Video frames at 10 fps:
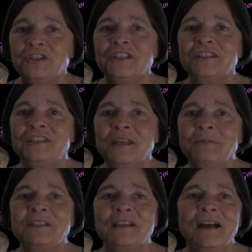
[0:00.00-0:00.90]
just step
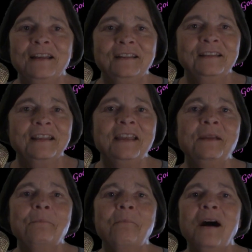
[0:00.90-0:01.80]
aside and let
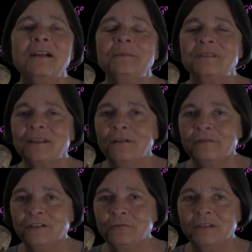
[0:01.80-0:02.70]
him mock himself
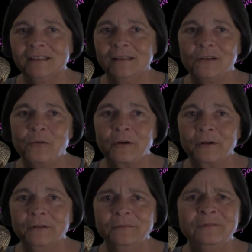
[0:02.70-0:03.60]
into a little
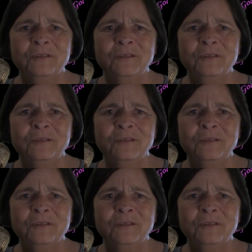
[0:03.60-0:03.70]
corner.